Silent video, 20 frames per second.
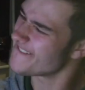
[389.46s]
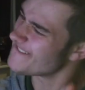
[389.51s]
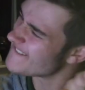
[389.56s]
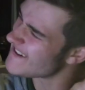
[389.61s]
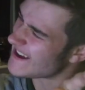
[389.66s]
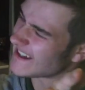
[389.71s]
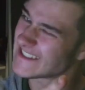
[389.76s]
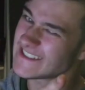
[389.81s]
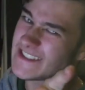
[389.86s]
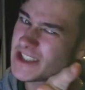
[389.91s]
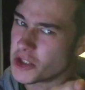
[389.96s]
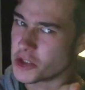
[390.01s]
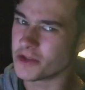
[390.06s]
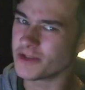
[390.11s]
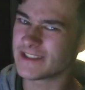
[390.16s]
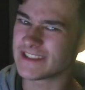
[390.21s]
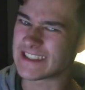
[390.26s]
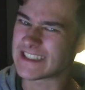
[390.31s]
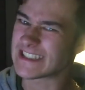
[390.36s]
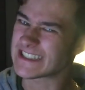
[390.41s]
I knew.
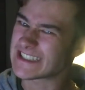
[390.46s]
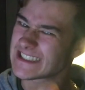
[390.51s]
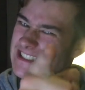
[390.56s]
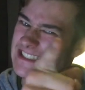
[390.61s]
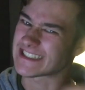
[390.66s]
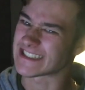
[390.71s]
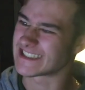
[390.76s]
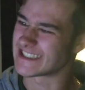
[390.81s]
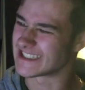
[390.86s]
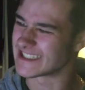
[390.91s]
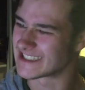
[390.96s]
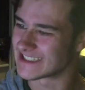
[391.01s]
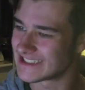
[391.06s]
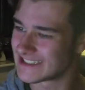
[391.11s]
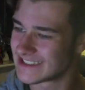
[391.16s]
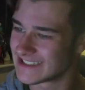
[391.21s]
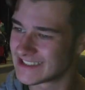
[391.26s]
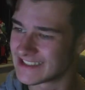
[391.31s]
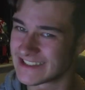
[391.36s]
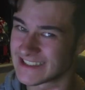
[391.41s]
I got you.
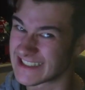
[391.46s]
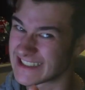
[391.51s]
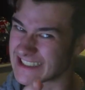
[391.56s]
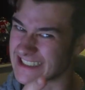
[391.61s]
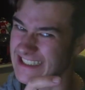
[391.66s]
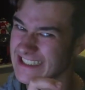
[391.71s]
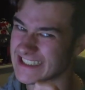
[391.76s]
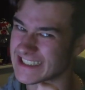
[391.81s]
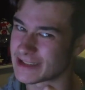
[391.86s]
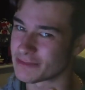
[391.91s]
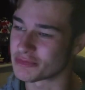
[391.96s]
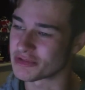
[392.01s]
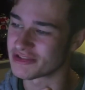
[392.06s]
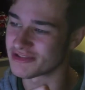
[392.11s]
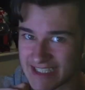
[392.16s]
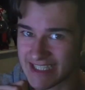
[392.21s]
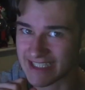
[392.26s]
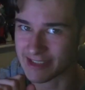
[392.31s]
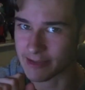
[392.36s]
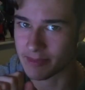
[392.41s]
I got you, bro.
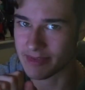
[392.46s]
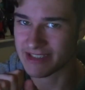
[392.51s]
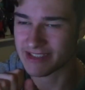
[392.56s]
Got you, bitch.